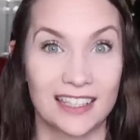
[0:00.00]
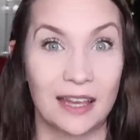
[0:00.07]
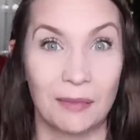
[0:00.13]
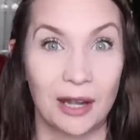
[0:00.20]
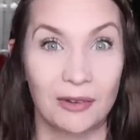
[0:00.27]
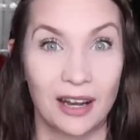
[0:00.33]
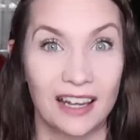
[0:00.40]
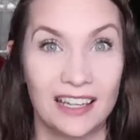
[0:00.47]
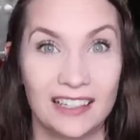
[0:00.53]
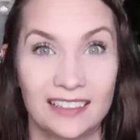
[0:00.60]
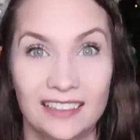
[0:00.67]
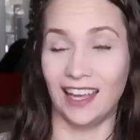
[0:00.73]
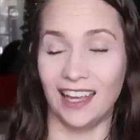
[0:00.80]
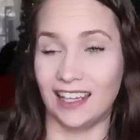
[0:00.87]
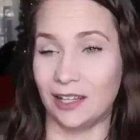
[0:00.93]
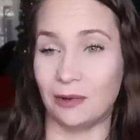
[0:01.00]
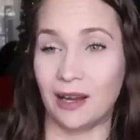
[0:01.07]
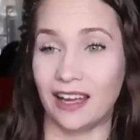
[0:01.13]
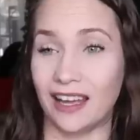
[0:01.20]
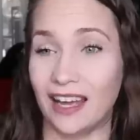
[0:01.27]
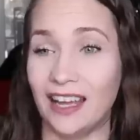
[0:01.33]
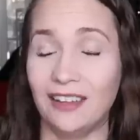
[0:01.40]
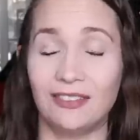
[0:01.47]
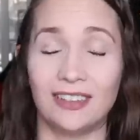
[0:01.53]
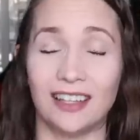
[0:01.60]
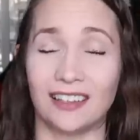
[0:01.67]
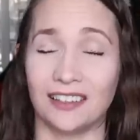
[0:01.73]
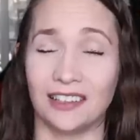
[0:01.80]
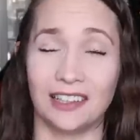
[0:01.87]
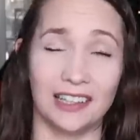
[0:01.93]
Am I right? Anyway, I've
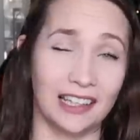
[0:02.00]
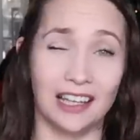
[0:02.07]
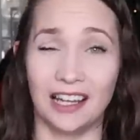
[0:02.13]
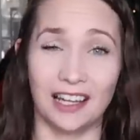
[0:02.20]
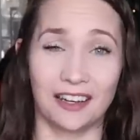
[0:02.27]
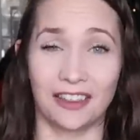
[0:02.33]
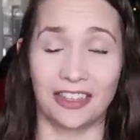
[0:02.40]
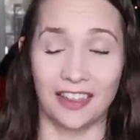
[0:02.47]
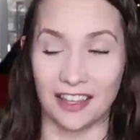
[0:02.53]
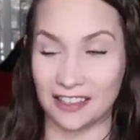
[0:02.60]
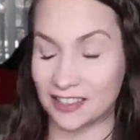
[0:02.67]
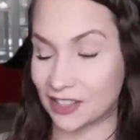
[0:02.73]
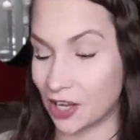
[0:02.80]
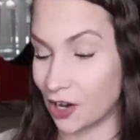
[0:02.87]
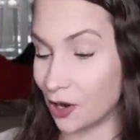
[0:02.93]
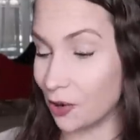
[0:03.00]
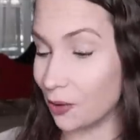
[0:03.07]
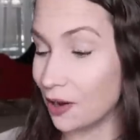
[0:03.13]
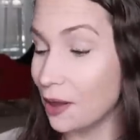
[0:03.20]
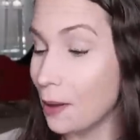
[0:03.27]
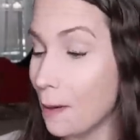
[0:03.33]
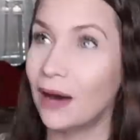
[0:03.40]
let a lot of things go.